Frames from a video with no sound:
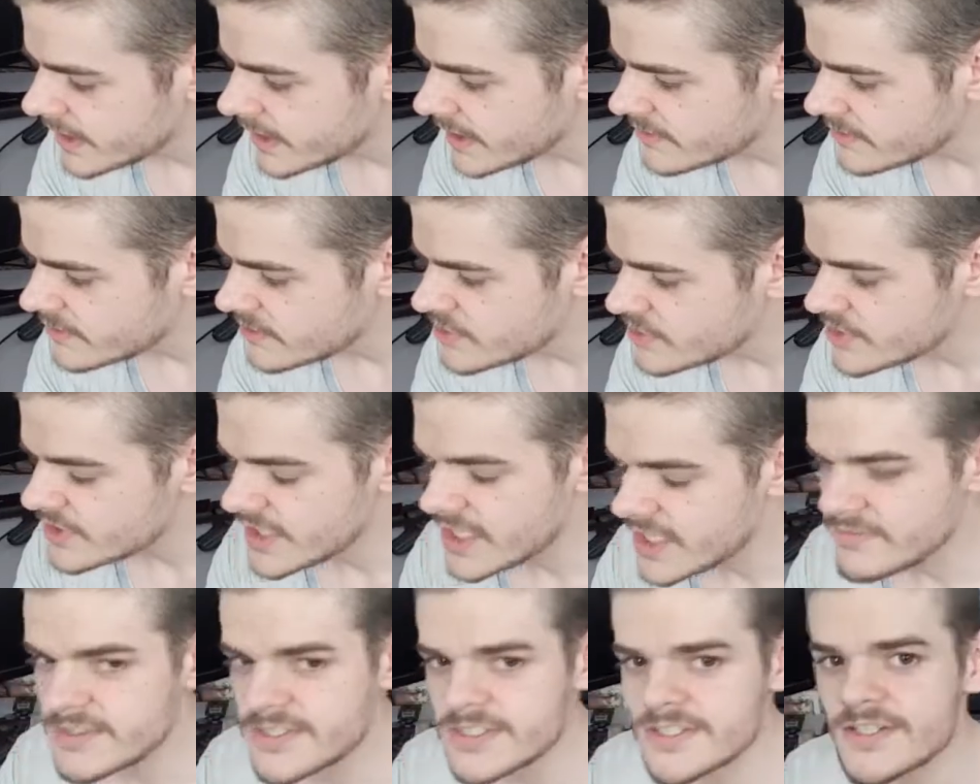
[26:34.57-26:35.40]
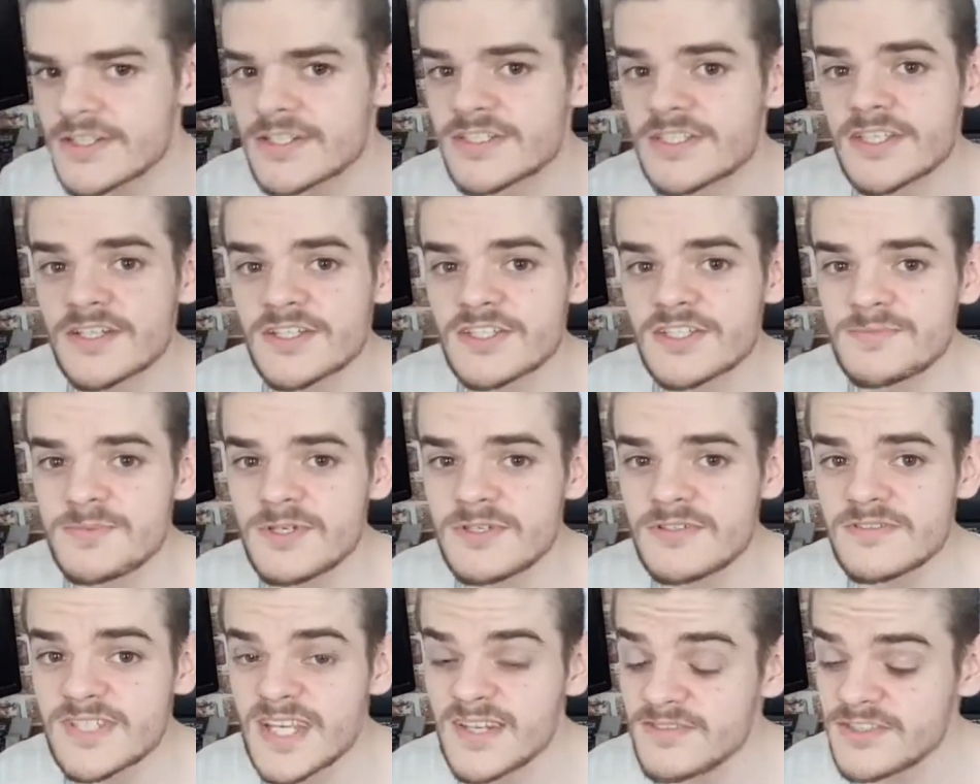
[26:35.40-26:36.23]
you should advertise it. I
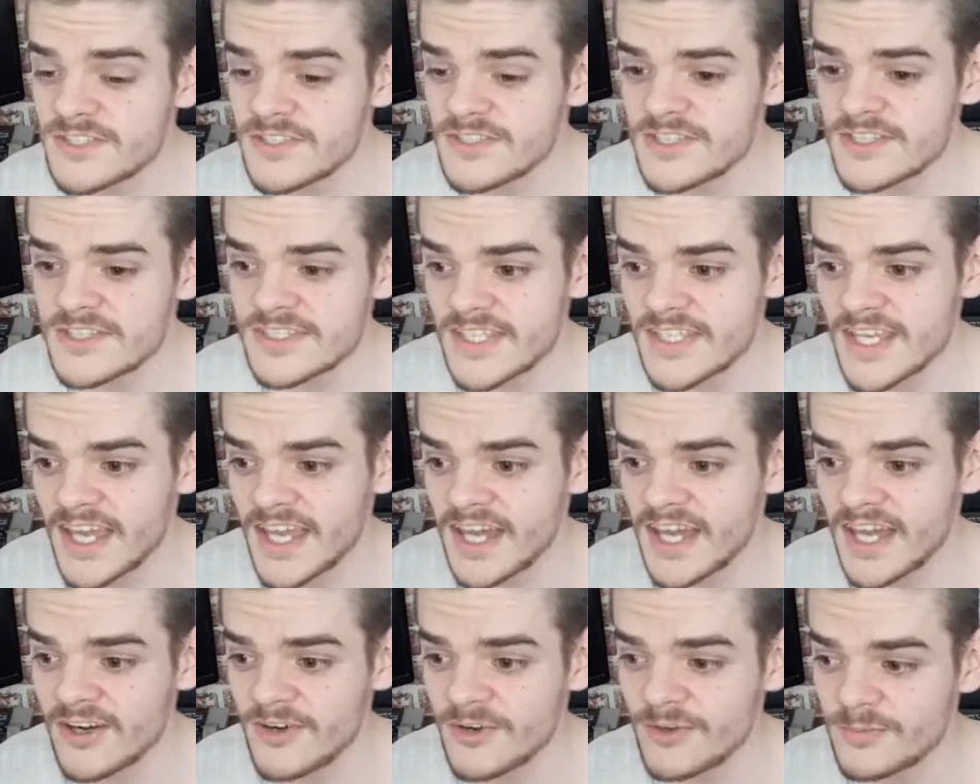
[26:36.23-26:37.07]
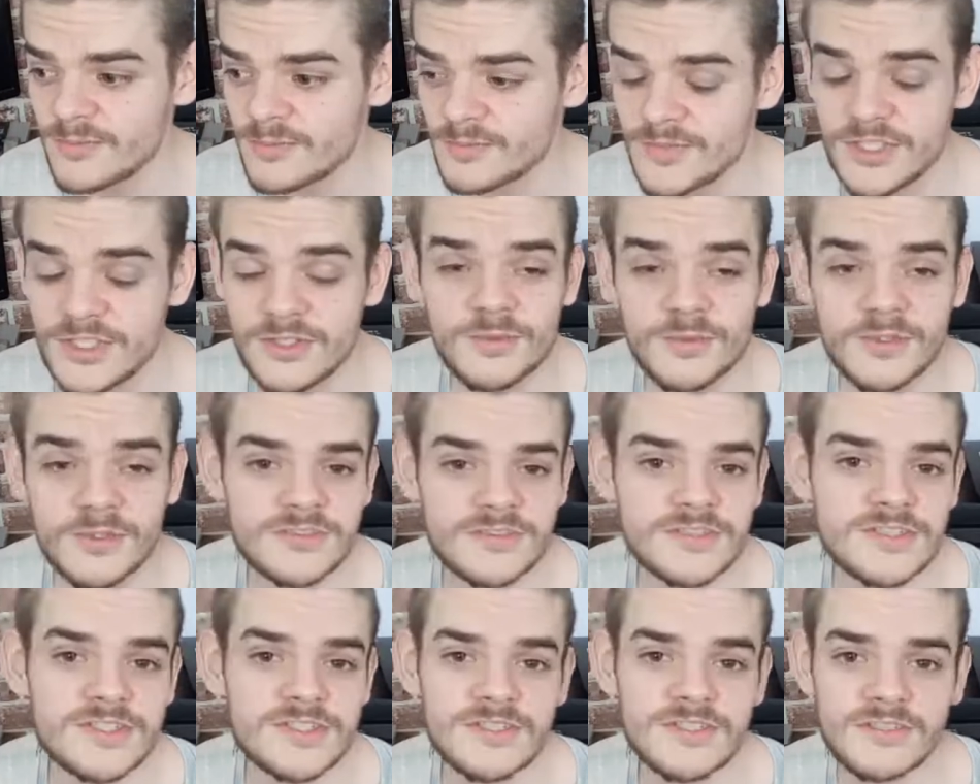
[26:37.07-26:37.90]
suppose advertise it how you
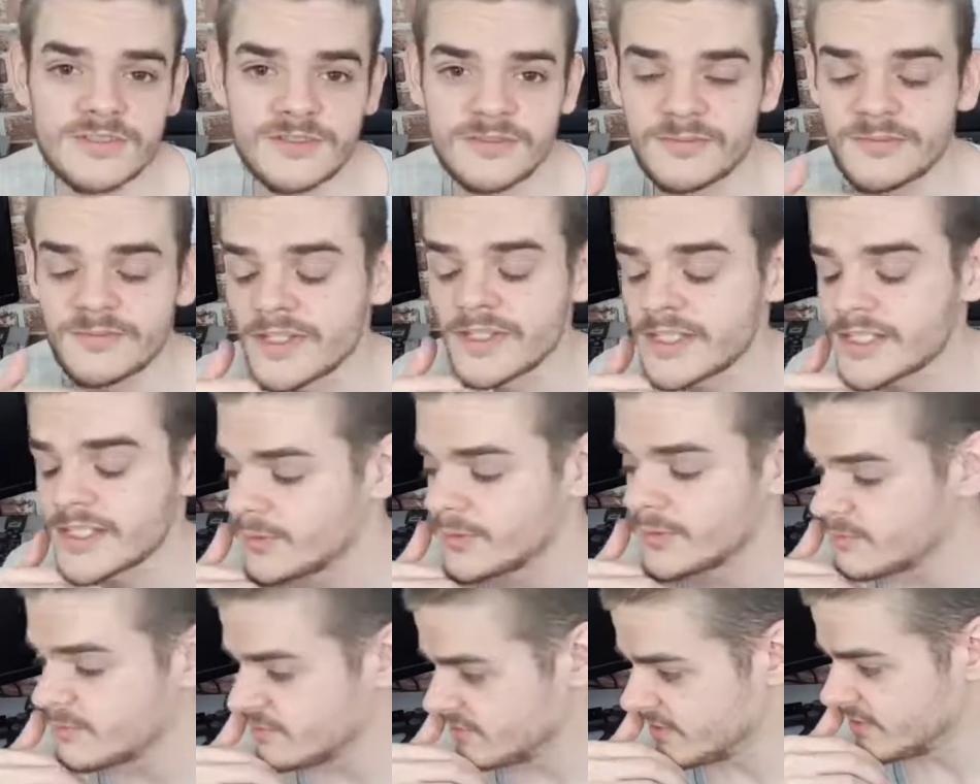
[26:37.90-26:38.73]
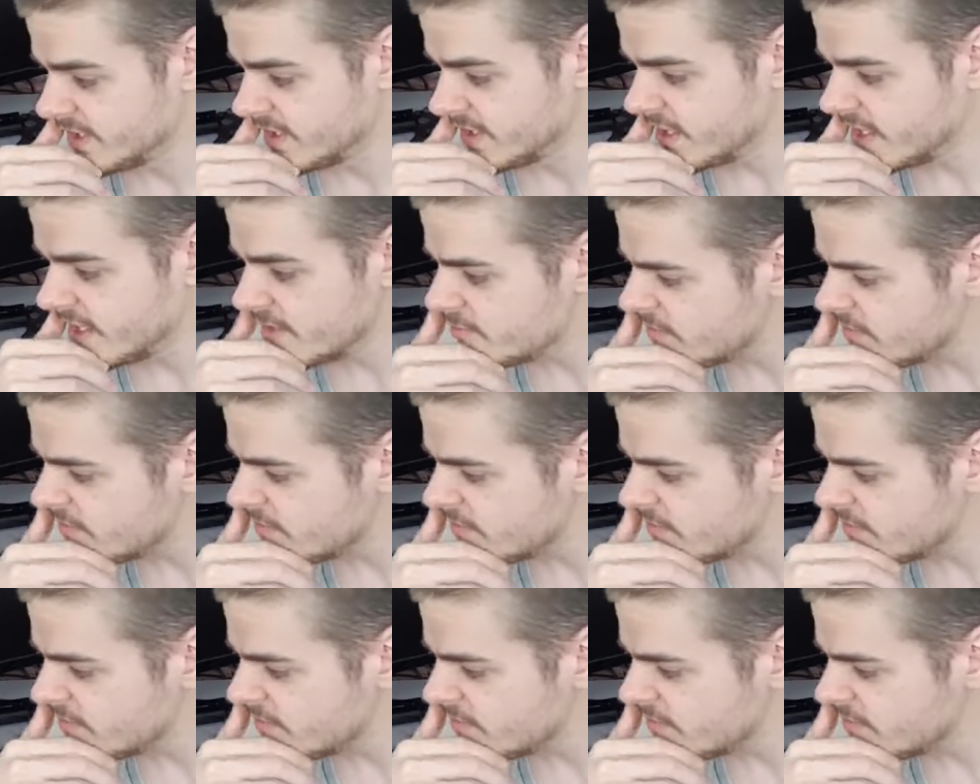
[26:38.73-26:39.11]
want to, really.